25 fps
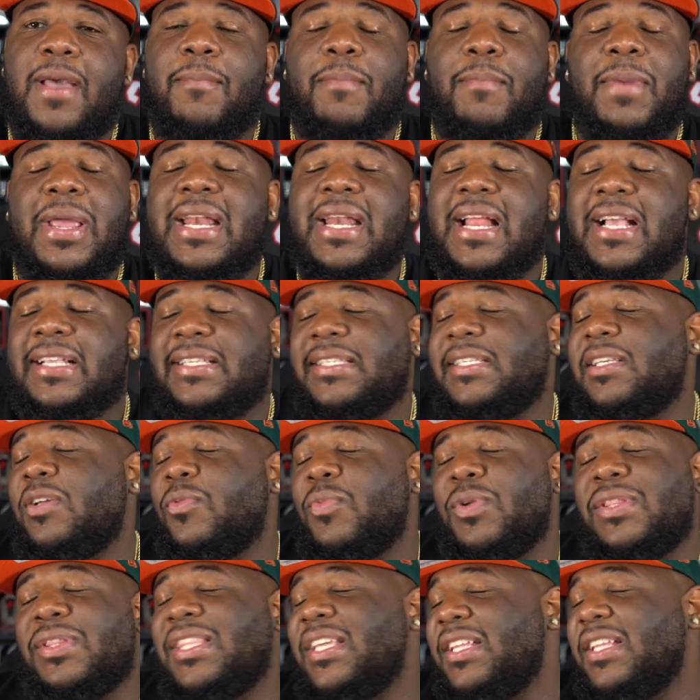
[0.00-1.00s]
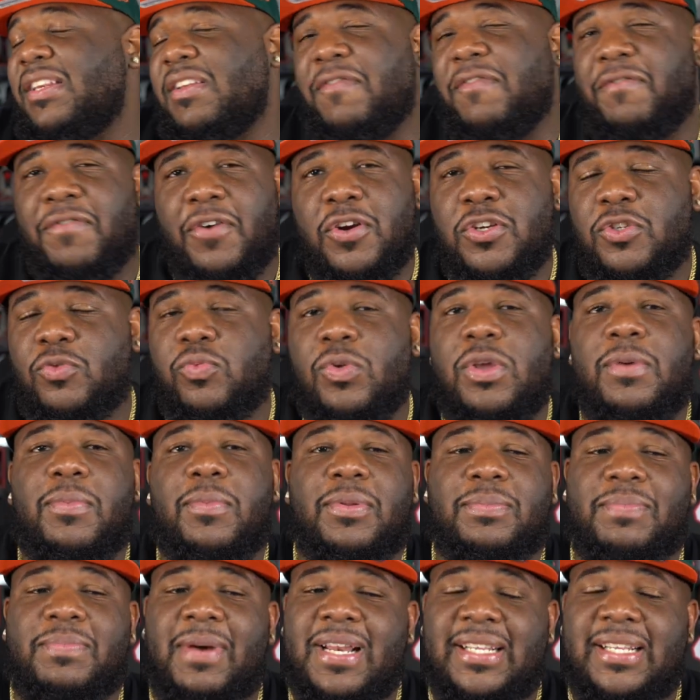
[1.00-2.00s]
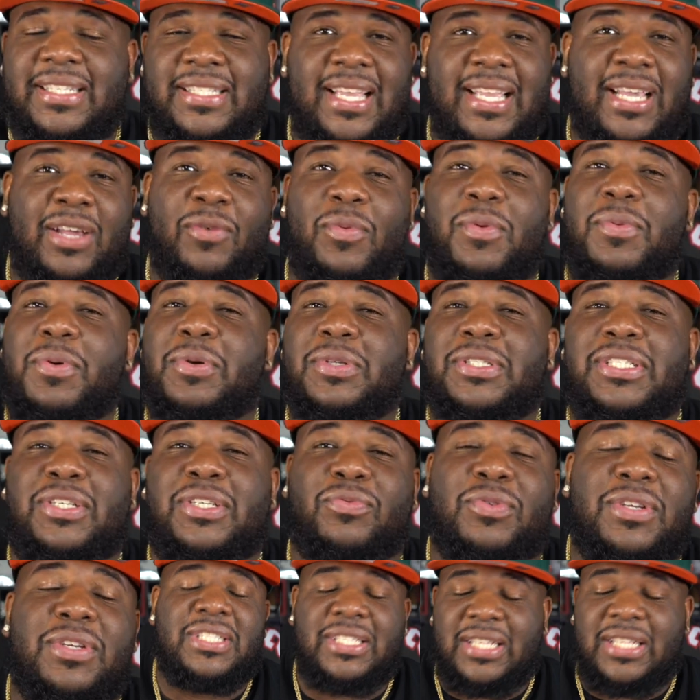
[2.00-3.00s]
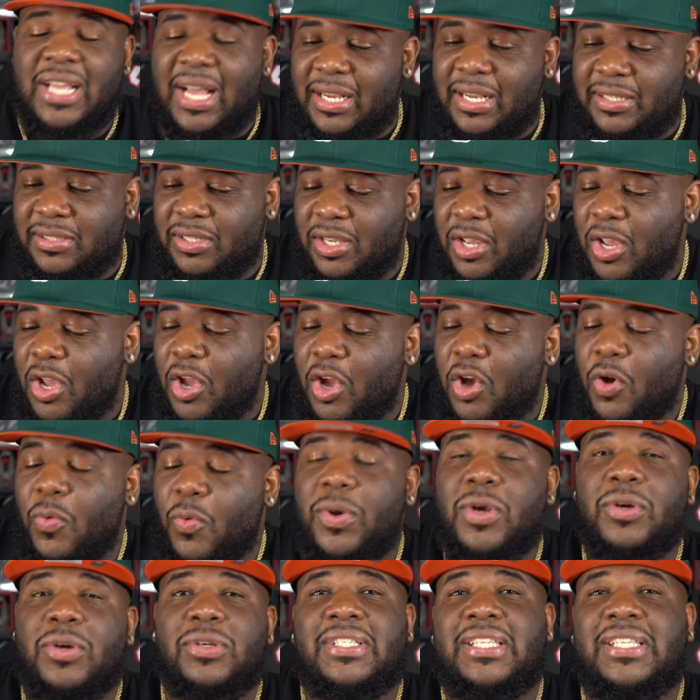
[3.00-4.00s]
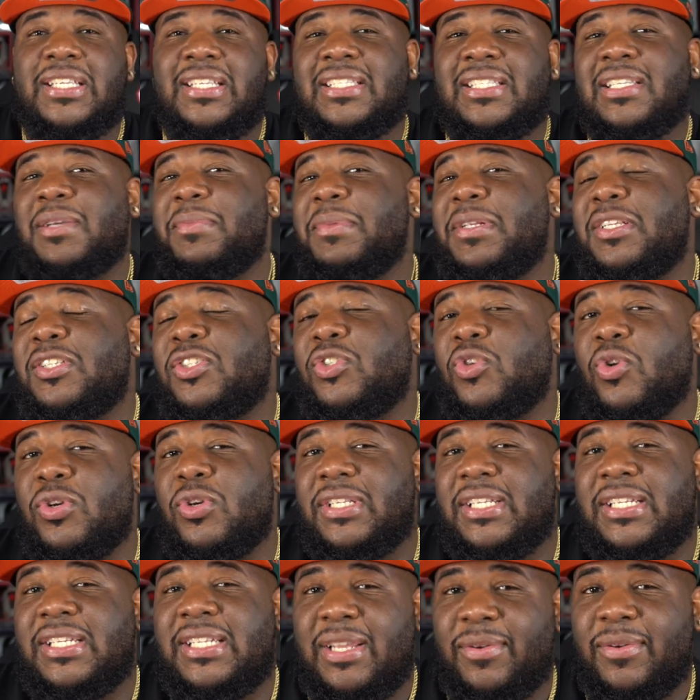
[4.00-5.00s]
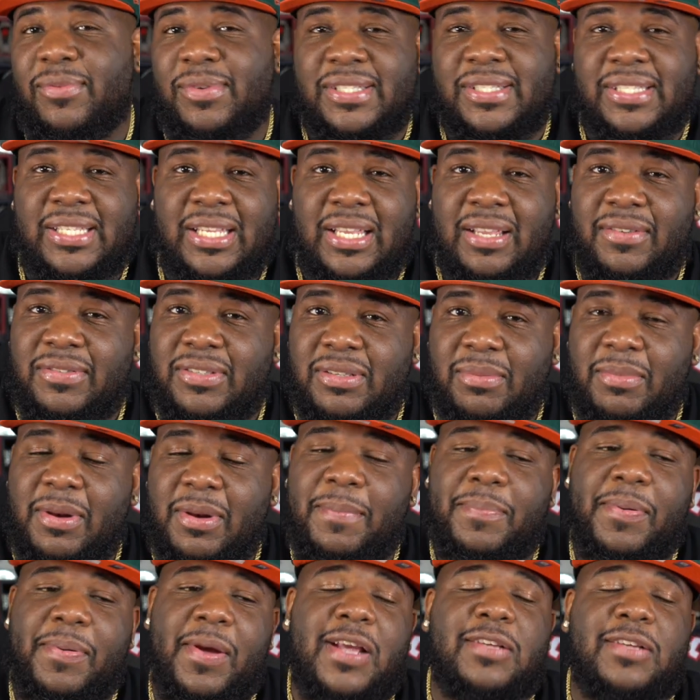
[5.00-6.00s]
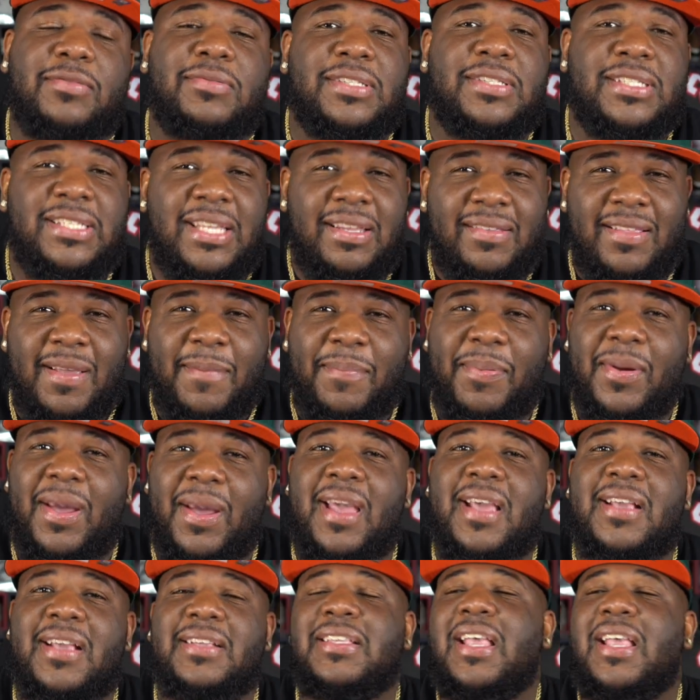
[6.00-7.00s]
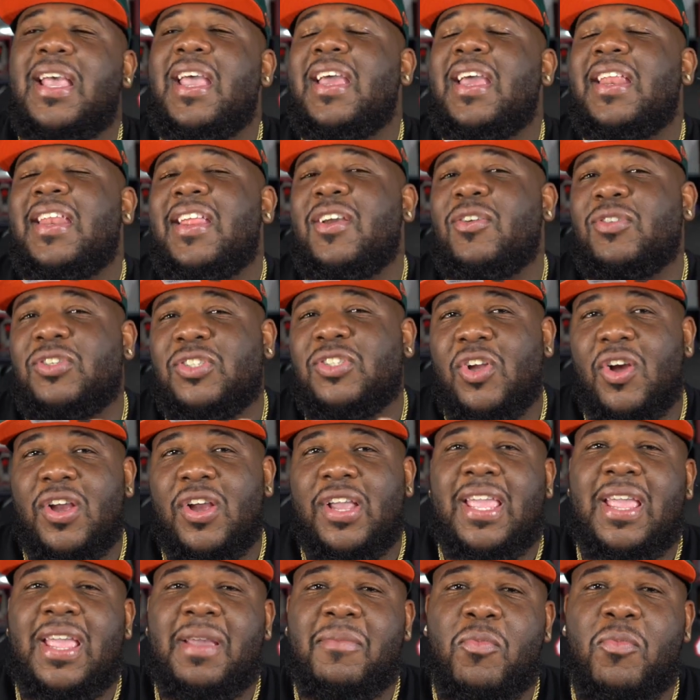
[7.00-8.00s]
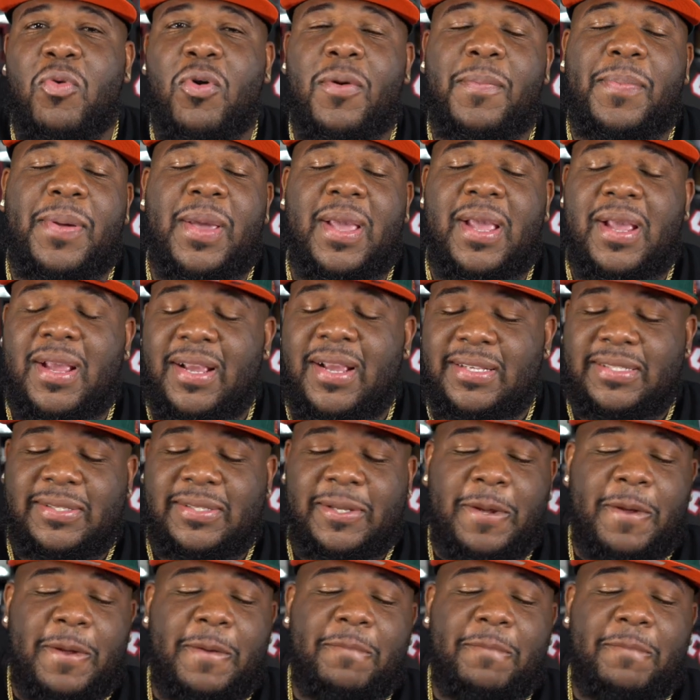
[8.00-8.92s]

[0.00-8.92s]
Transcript: May not see them within the first week, but by the second week, we're going to see restocks. We're going to see some of these stores that didn't receive, some of their pairs receive their pairs. They're going to start getting more pairs.